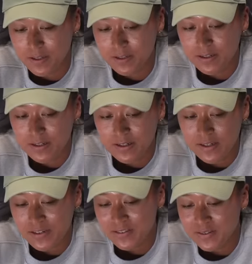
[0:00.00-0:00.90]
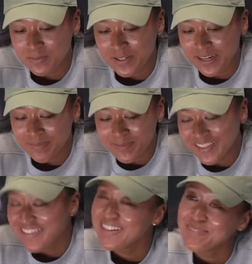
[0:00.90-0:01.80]
And I was super happy
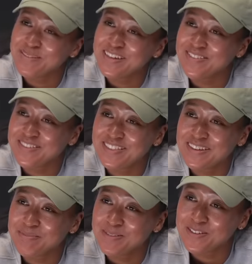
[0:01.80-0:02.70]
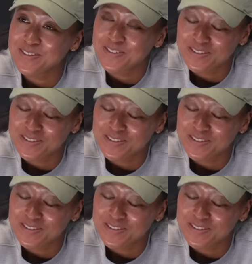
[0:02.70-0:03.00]
they let me hit with them, too.